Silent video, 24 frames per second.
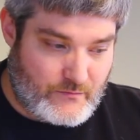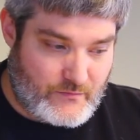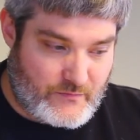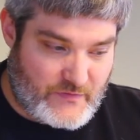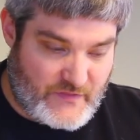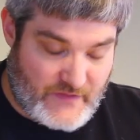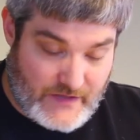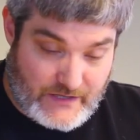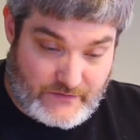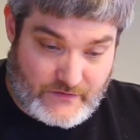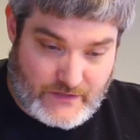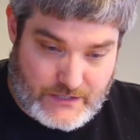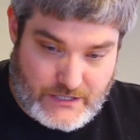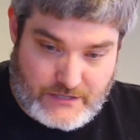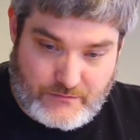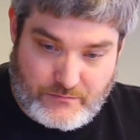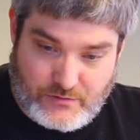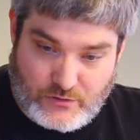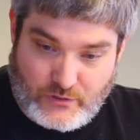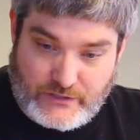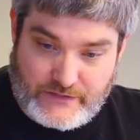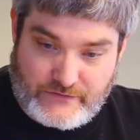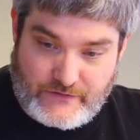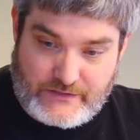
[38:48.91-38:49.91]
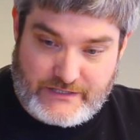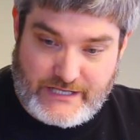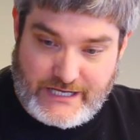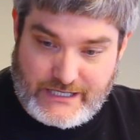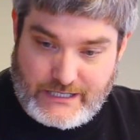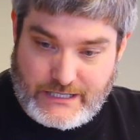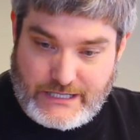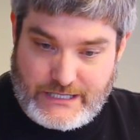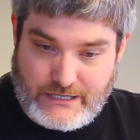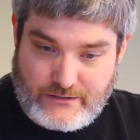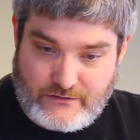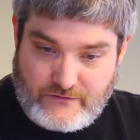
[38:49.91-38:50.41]
thing that's deployed in the data
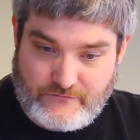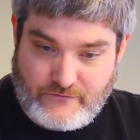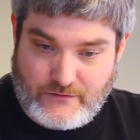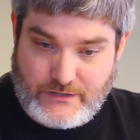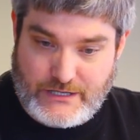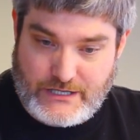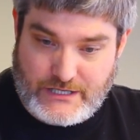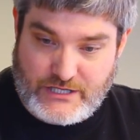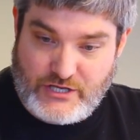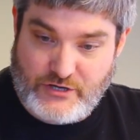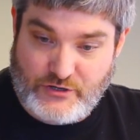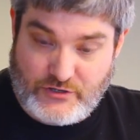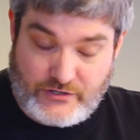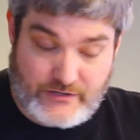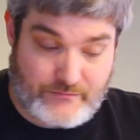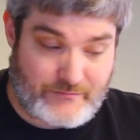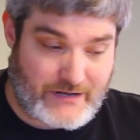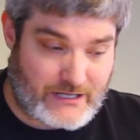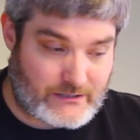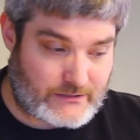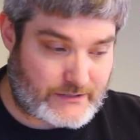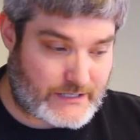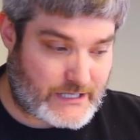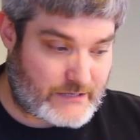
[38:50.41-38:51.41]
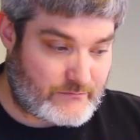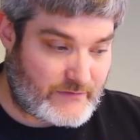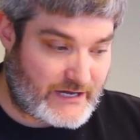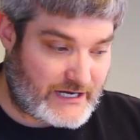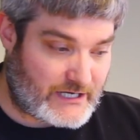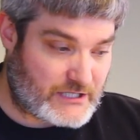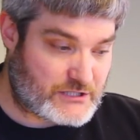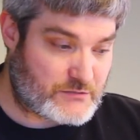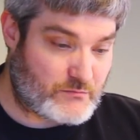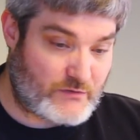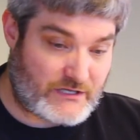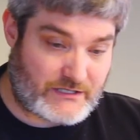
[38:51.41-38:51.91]
center for security policy
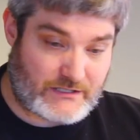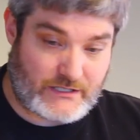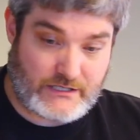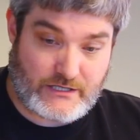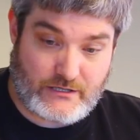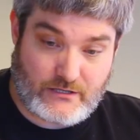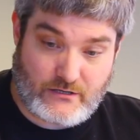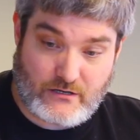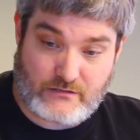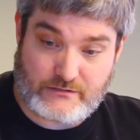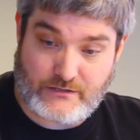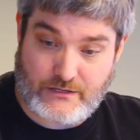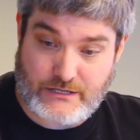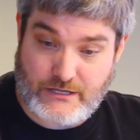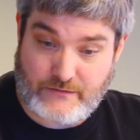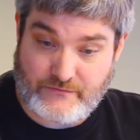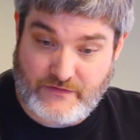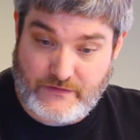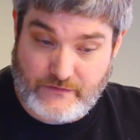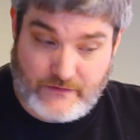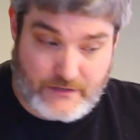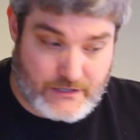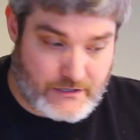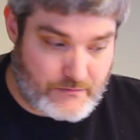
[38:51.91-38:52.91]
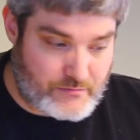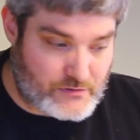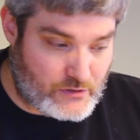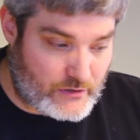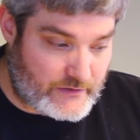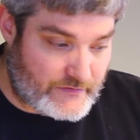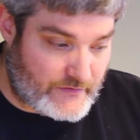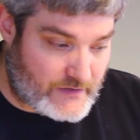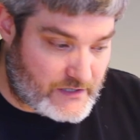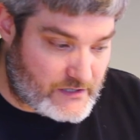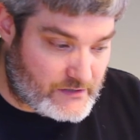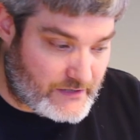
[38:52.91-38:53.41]
management and get it onto something that's deployed
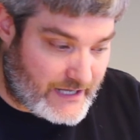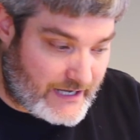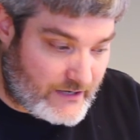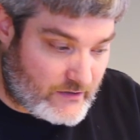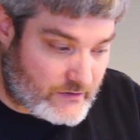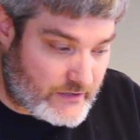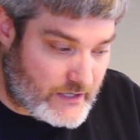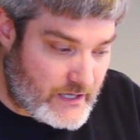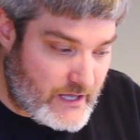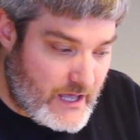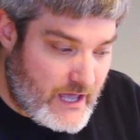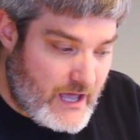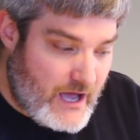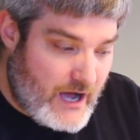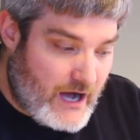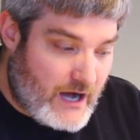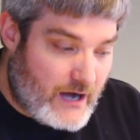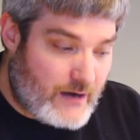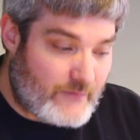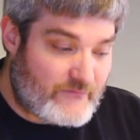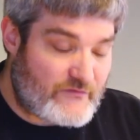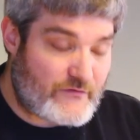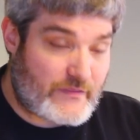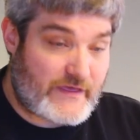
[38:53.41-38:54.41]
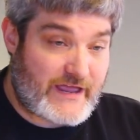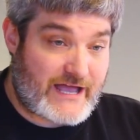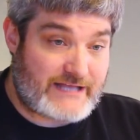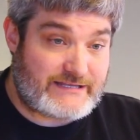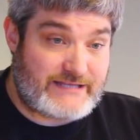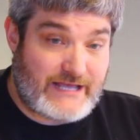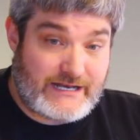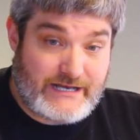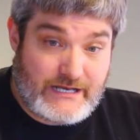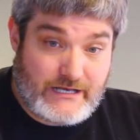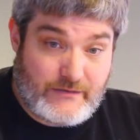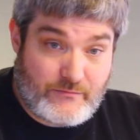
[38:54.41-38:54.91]
in the cloud. Um, for the
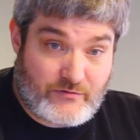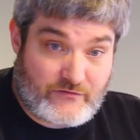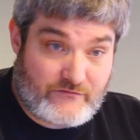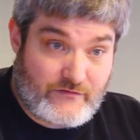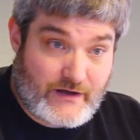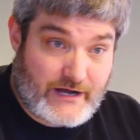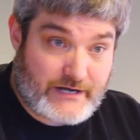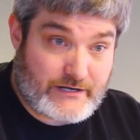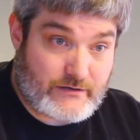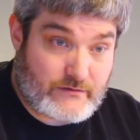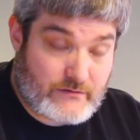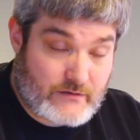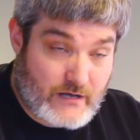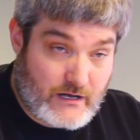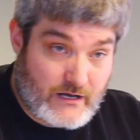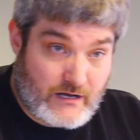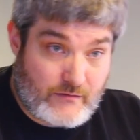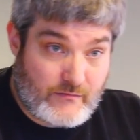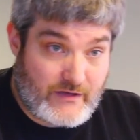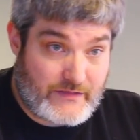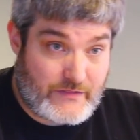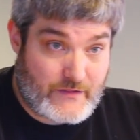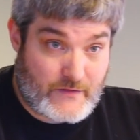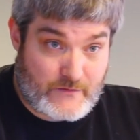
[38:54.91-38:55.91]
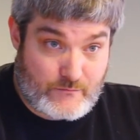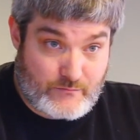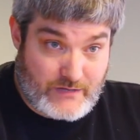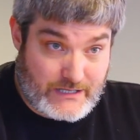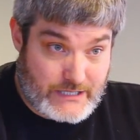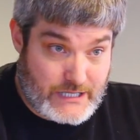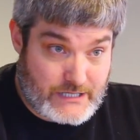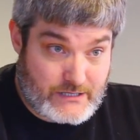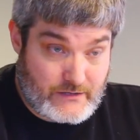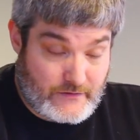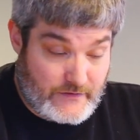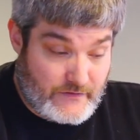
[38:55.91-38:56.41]
identity provider, uh,
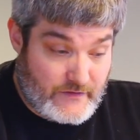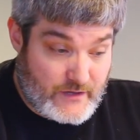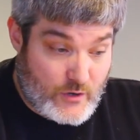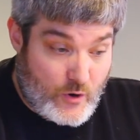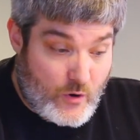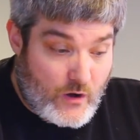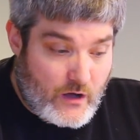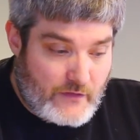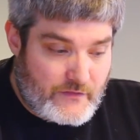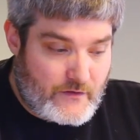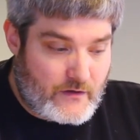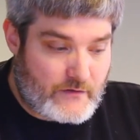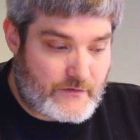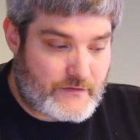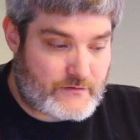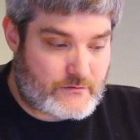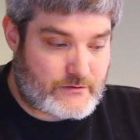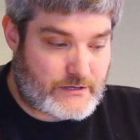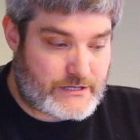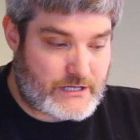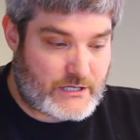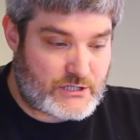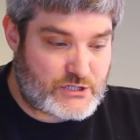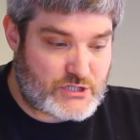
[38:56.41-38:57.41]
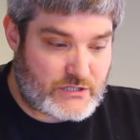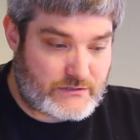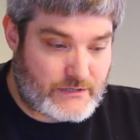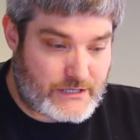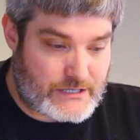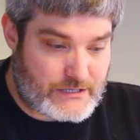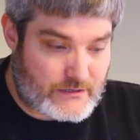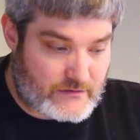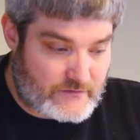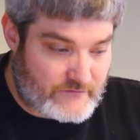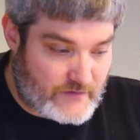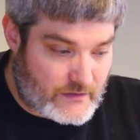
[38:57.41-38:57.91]
basically the OAuth authorization
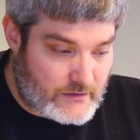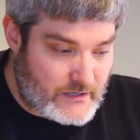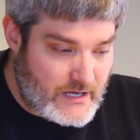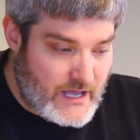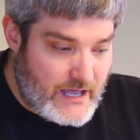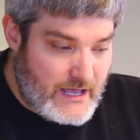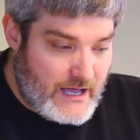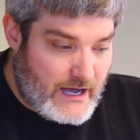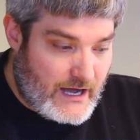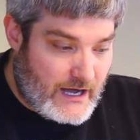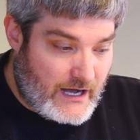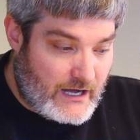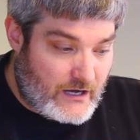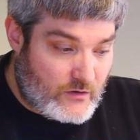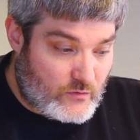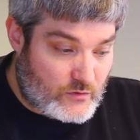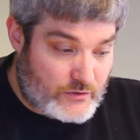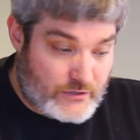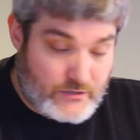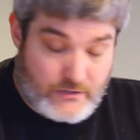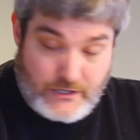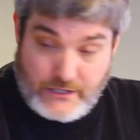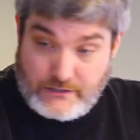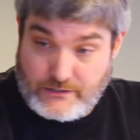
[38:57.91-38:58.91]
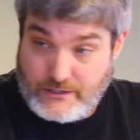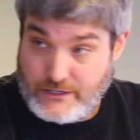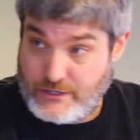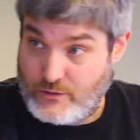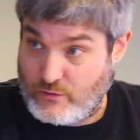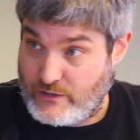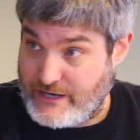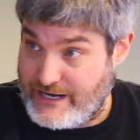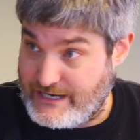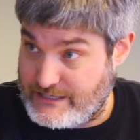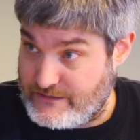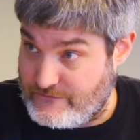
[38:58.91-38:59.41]
server, uh, we're using
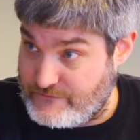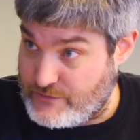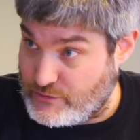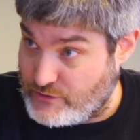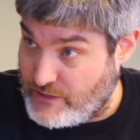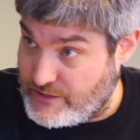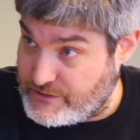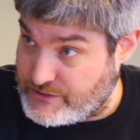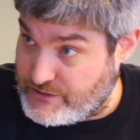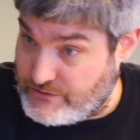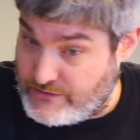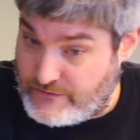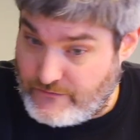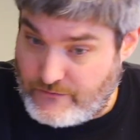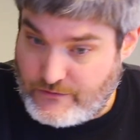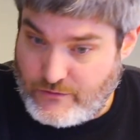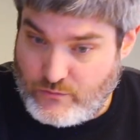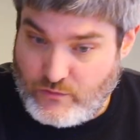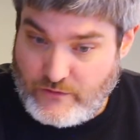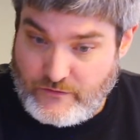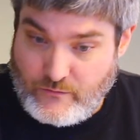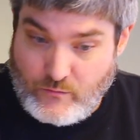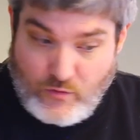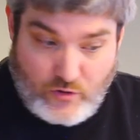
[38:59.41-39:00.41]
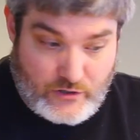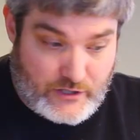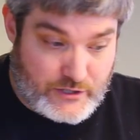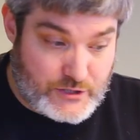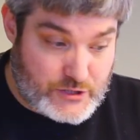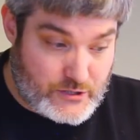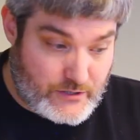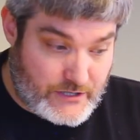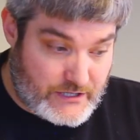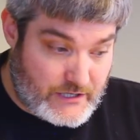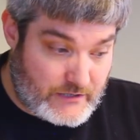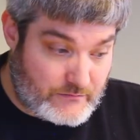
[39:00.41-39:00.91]
Azure Active Directory. This is one of the more
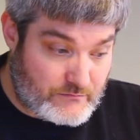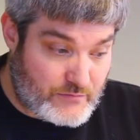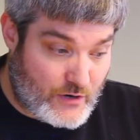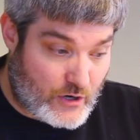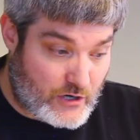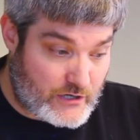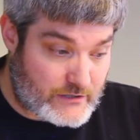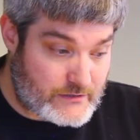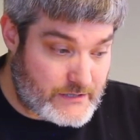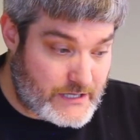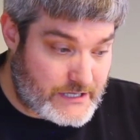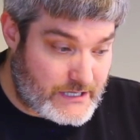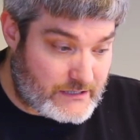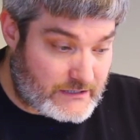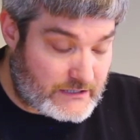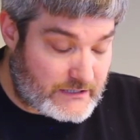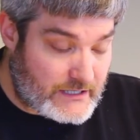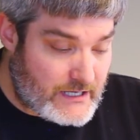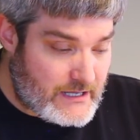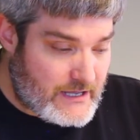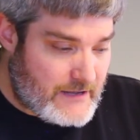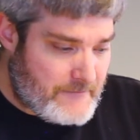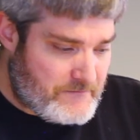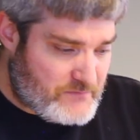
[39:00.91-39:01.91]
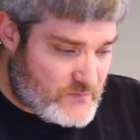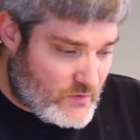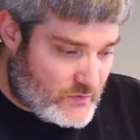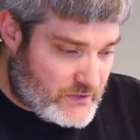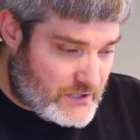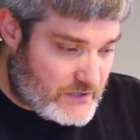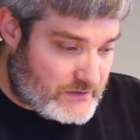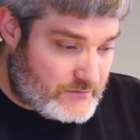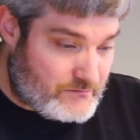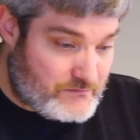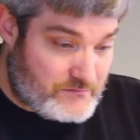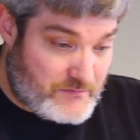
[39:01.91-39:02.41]
interesting parts. Uh, we
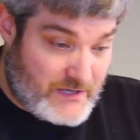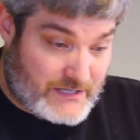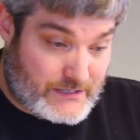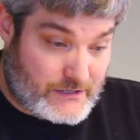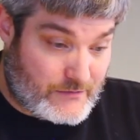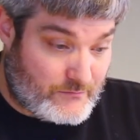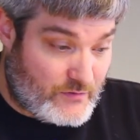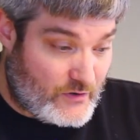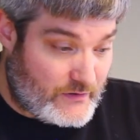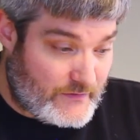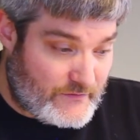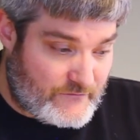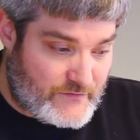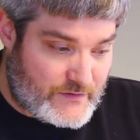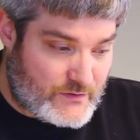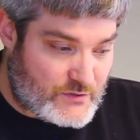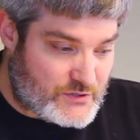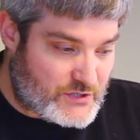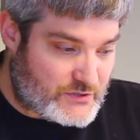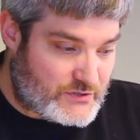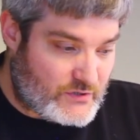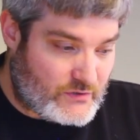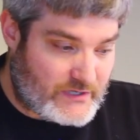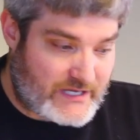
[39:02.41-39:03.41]
could, at some point in the future, do a